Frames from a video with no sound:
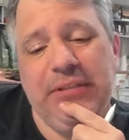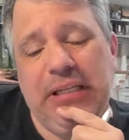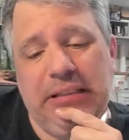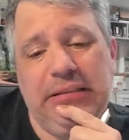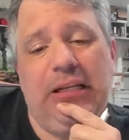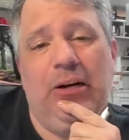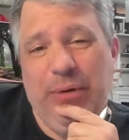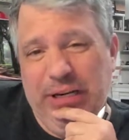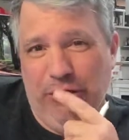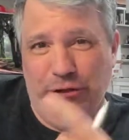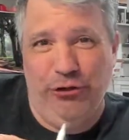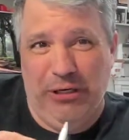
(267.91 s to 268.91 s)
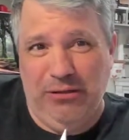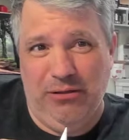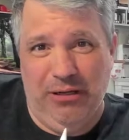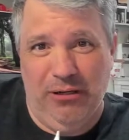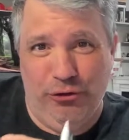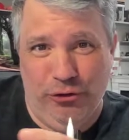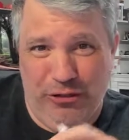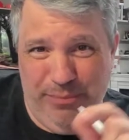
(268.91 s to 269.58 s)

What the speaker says: in some English translations,